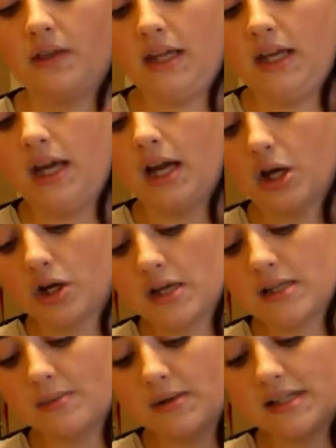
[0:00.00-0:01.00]
the
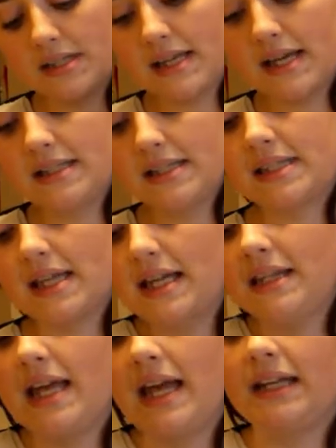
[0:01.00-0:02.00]
Christmas scents
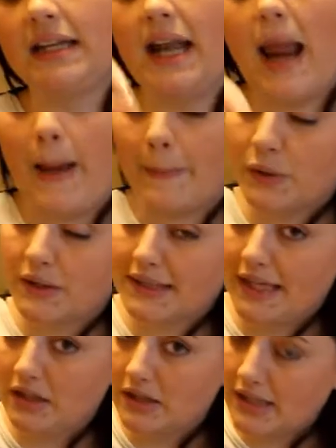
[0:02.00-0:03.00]
and then an apple
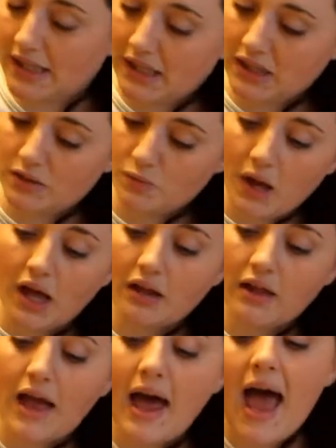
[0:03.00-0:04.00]
cider scent as
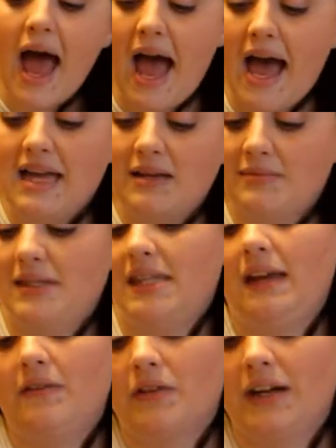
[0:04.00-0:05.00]
well. I am
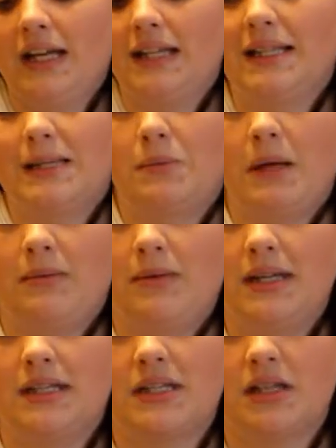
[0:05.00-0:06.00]
savoring this
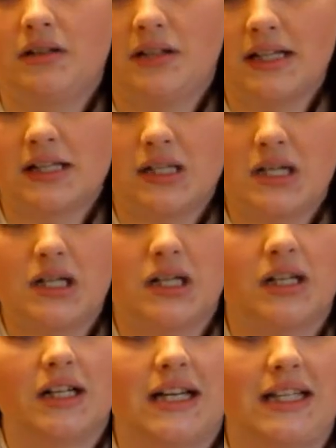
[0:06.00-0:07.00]
baby until next
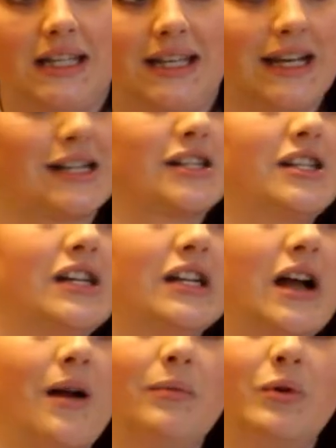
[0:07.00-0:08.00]
year, and then next
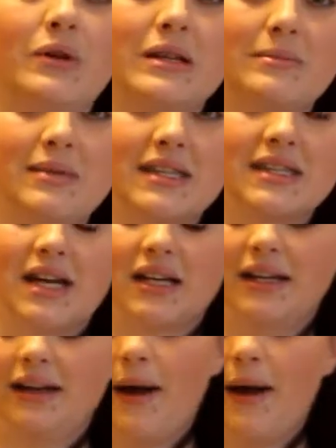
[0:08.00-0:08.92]
year I'm going to be stocking